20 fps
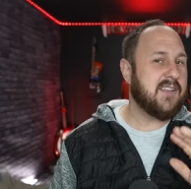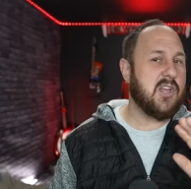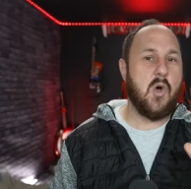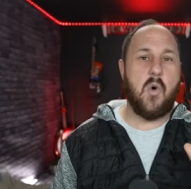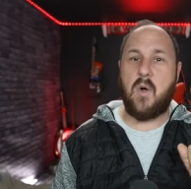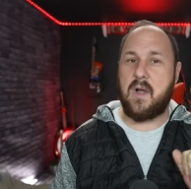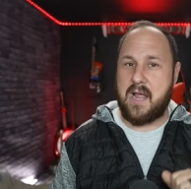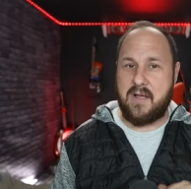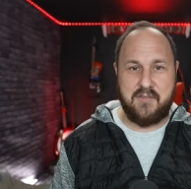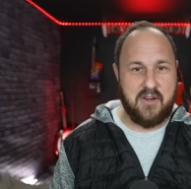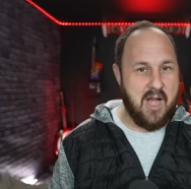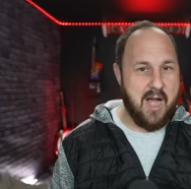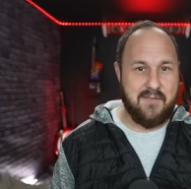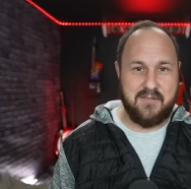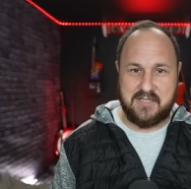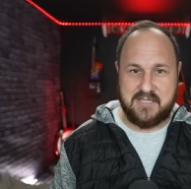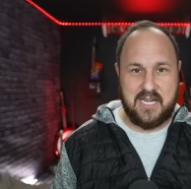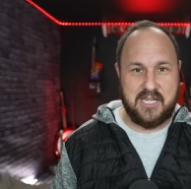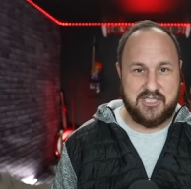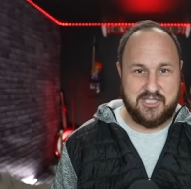Don't want to have a
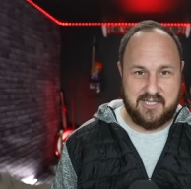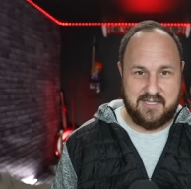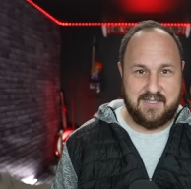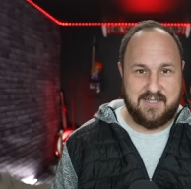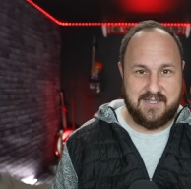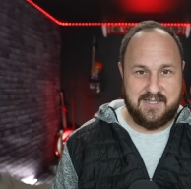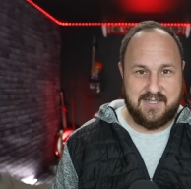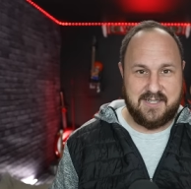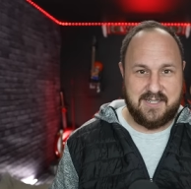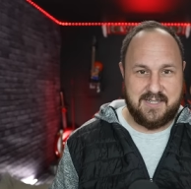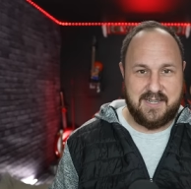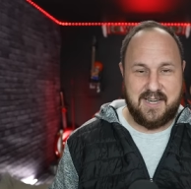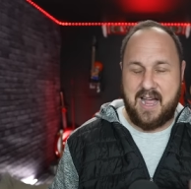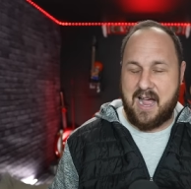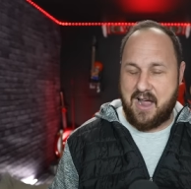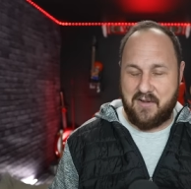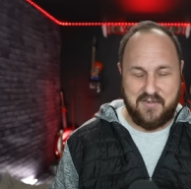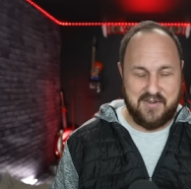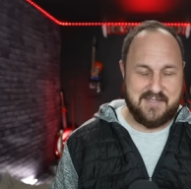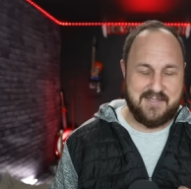conversation.
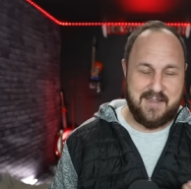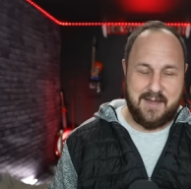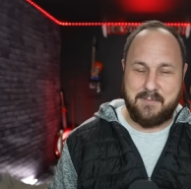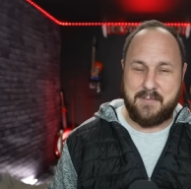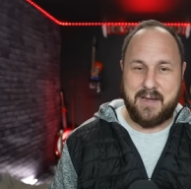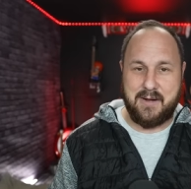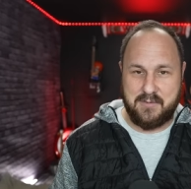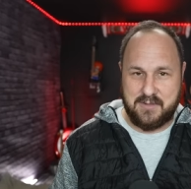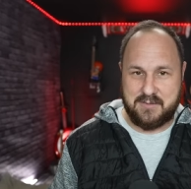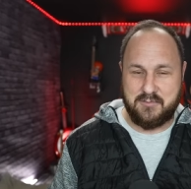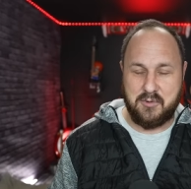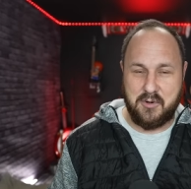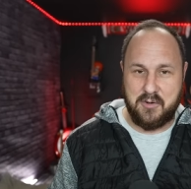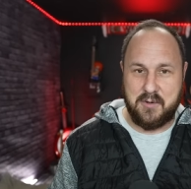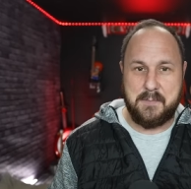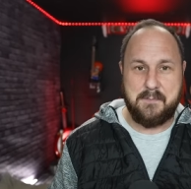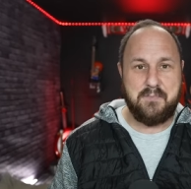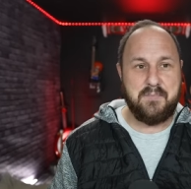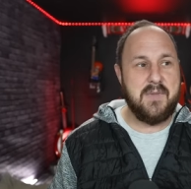Obviously, I mean I was rude.